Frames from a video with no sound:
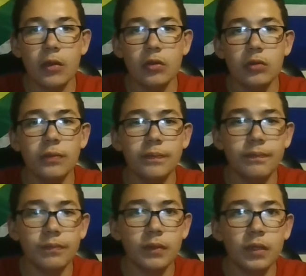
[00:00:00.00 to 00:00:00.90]
cool.
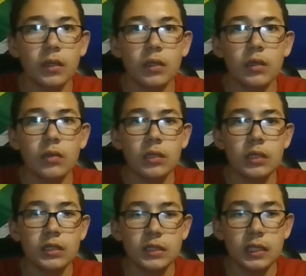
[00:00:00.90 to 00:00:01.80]

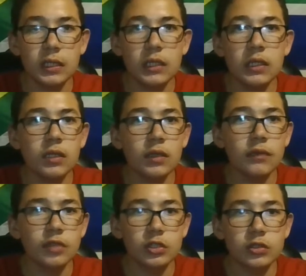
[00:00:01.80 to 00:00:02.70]
There's the link. Let